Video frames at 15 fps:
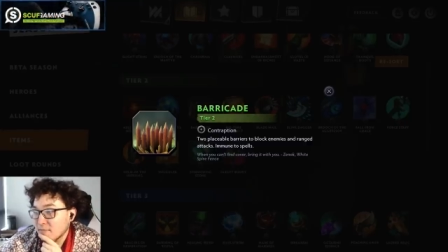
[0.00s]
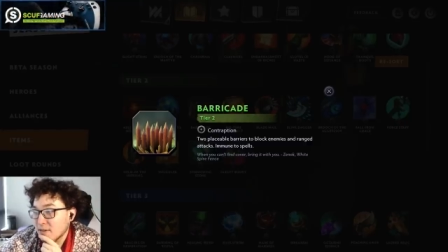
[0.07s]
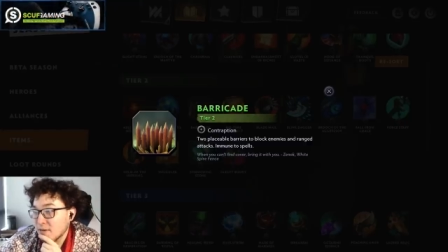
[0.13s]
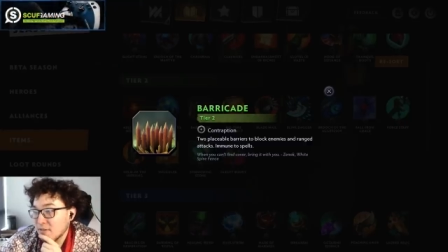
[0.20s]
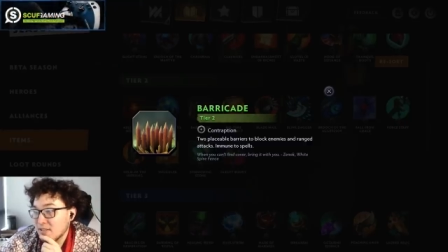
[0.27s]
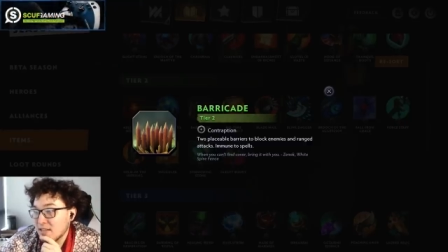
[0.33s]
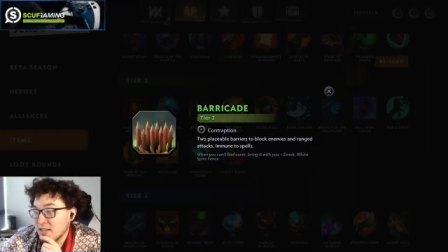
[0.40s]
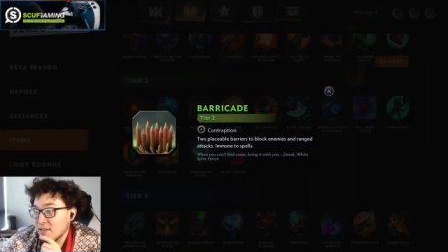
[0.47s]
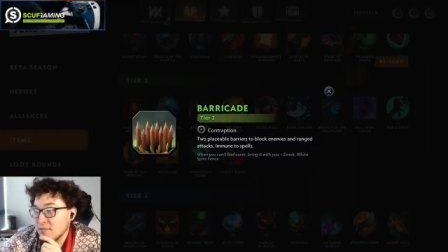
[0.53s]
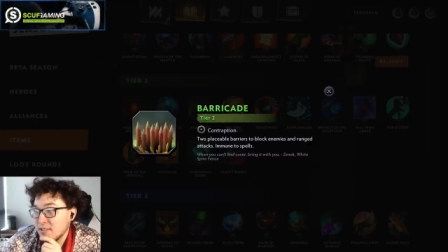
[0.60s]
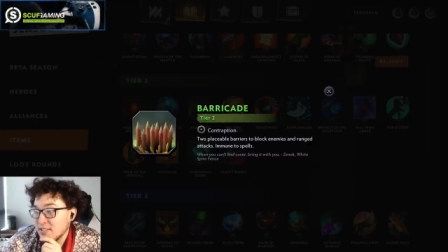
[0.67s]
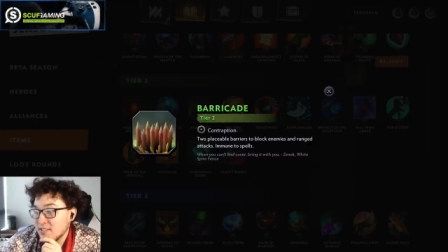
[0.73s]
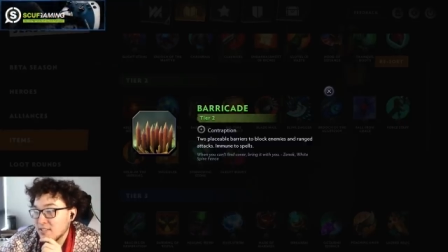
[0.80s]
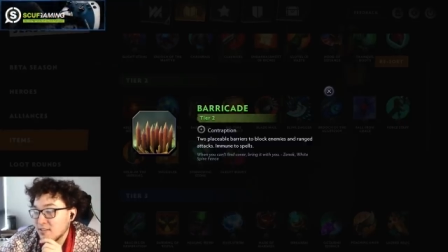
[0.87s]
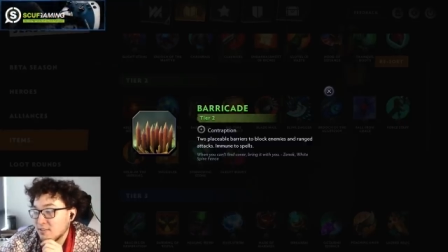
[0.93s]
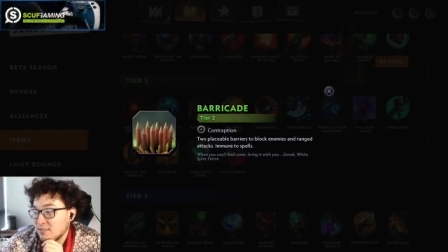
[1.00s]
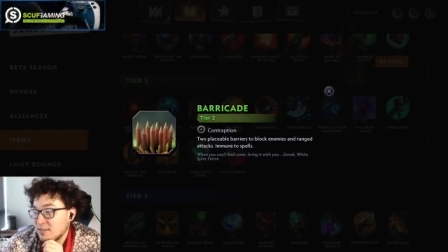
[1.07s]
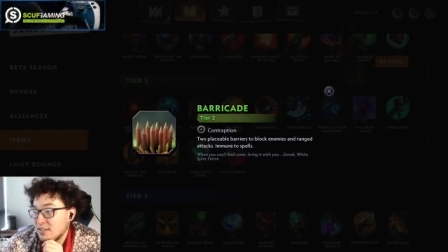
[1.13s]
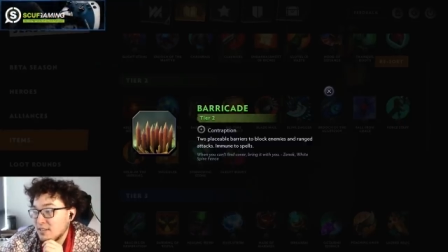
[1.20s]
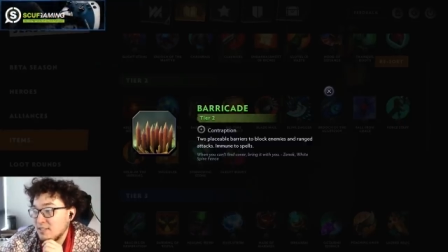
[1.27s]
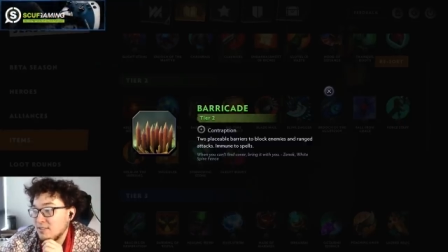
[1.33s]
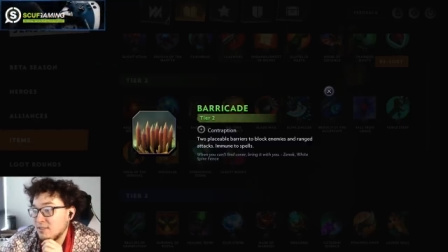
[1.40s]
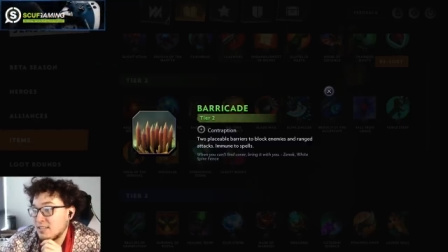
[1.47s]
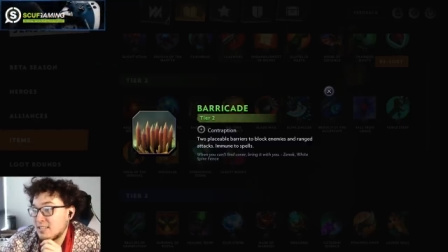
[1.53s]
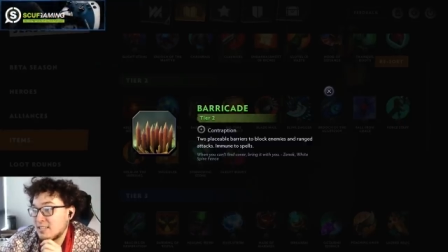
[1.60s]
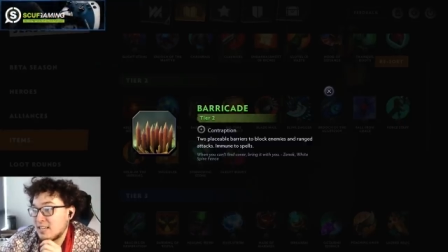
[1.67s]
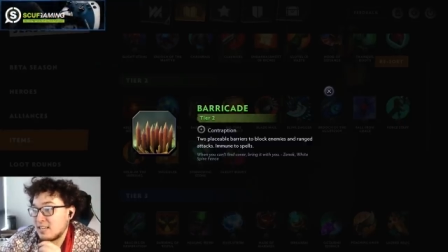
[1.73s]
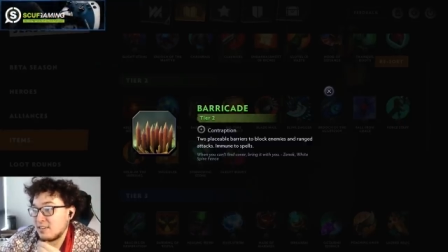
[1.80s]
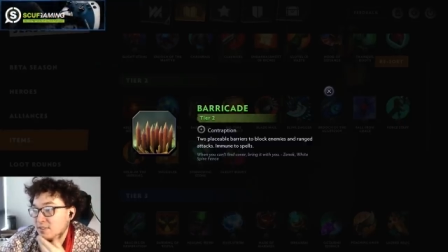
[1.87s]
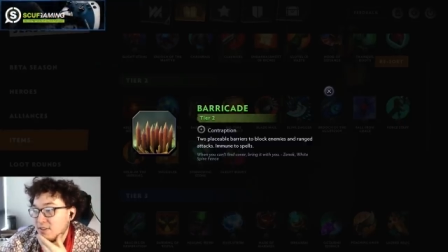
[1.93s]
I would think so, right? You can
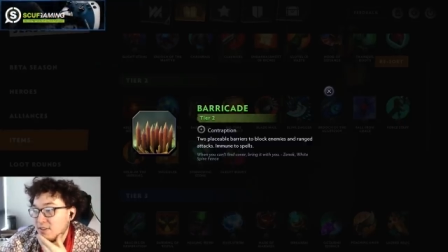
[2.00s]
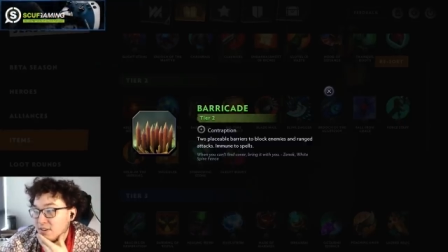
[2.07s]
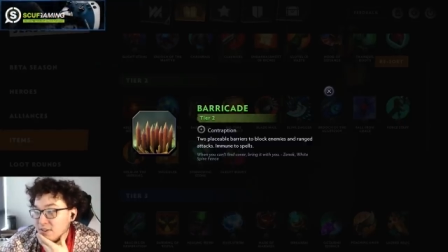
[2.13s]
attack over your